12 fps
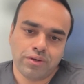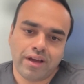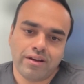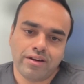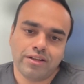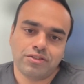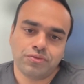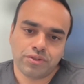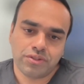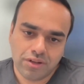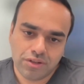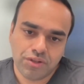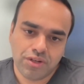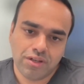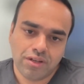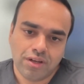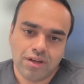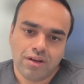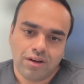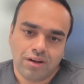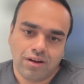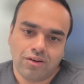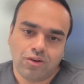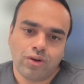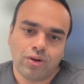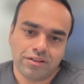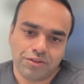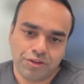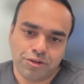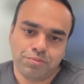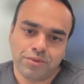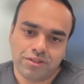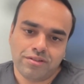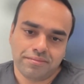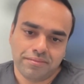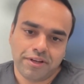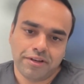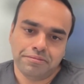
candidates for surgery or other treatments. Yeah.